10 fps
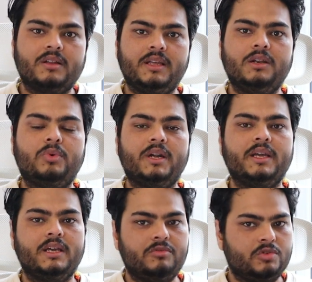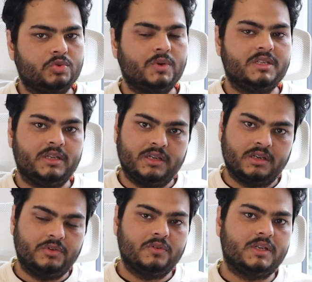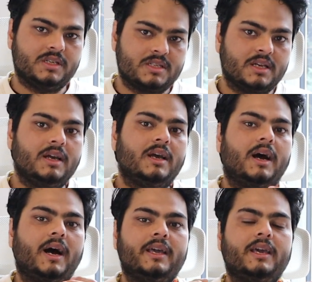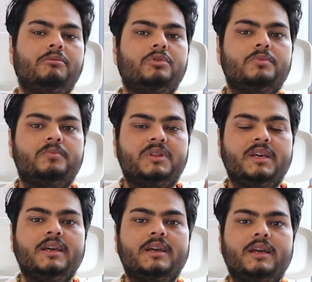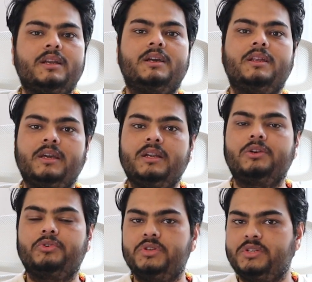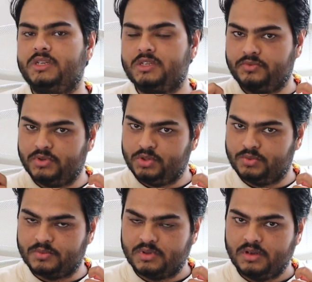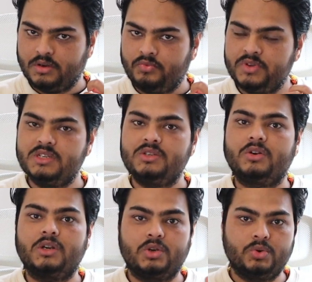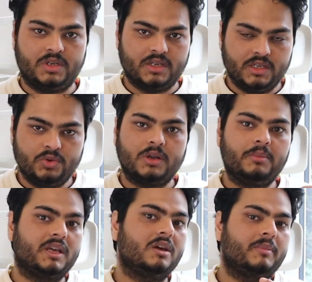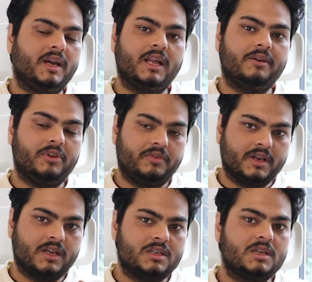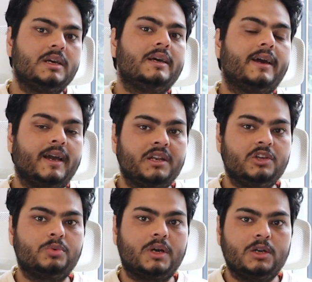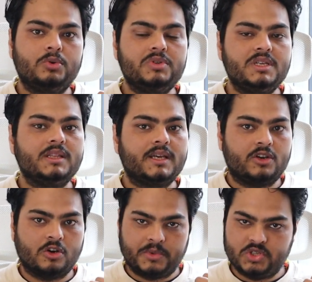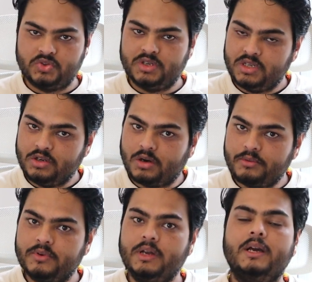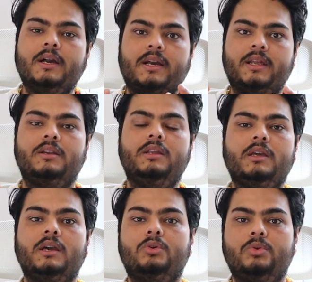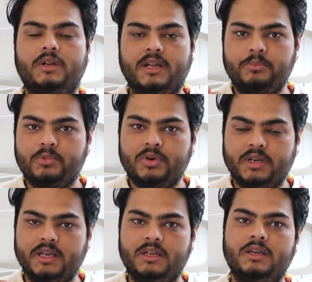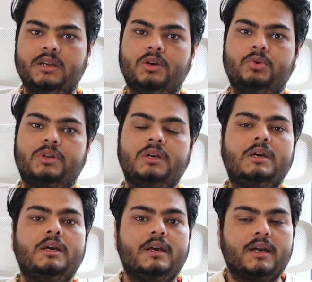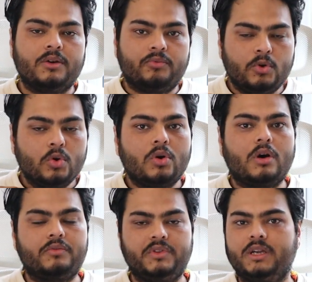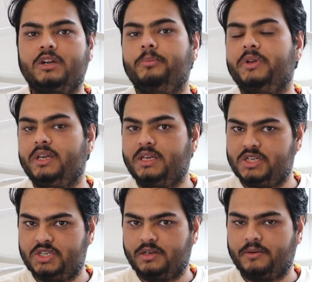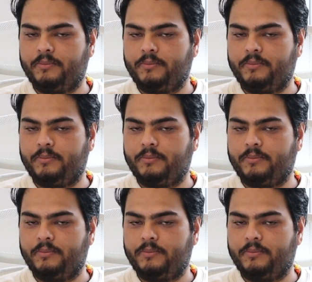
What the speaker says: then what I have to do as an interviewer is, I have to think and create questions for you, which is not good. You are making my life difficult and you are losing that opportunity of creating a good rapport, creating a good flow of the communication.